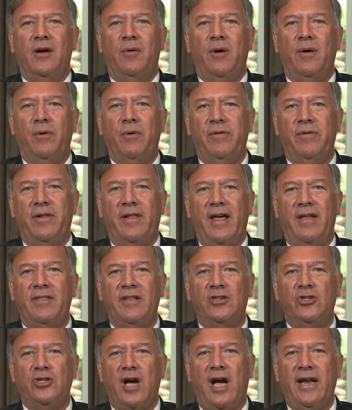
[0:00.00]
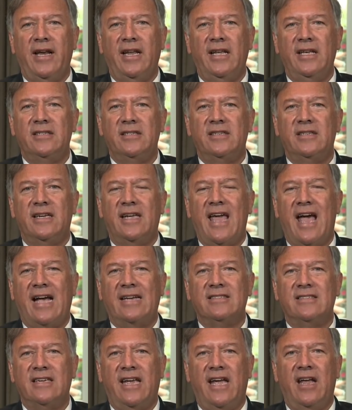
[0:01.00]
Right? We've allowed the Chinese to
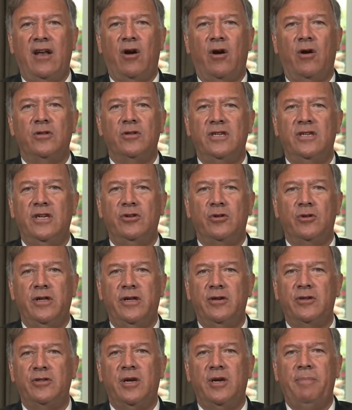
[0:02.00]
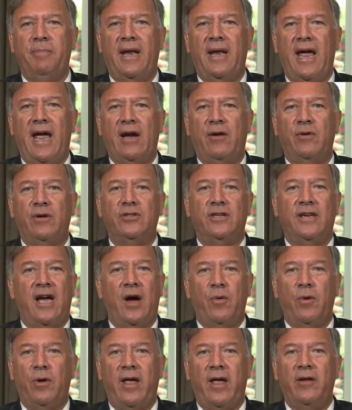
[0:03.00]
castigate our senior leadership in Anchorage, and
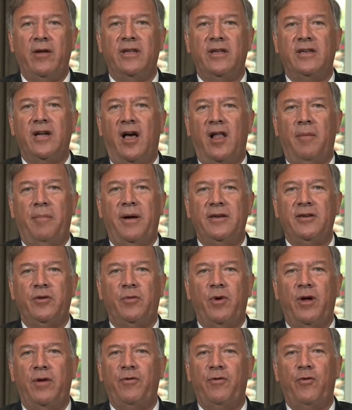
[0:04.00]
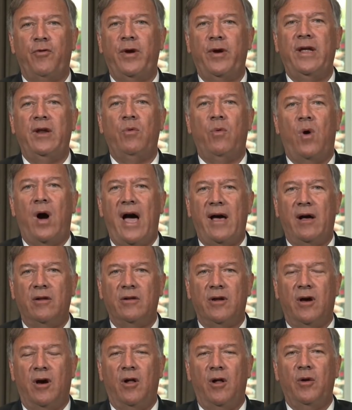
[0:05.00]
now we're allowing the Taliban to run free and
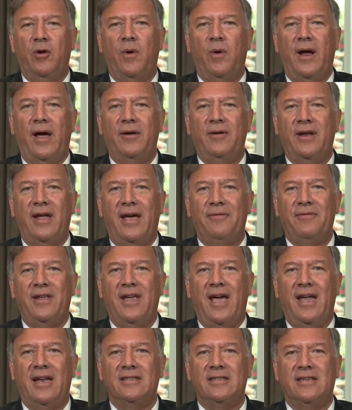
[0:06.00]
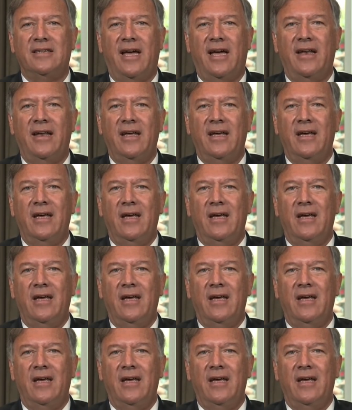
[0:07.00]
wild all around Afghanistan.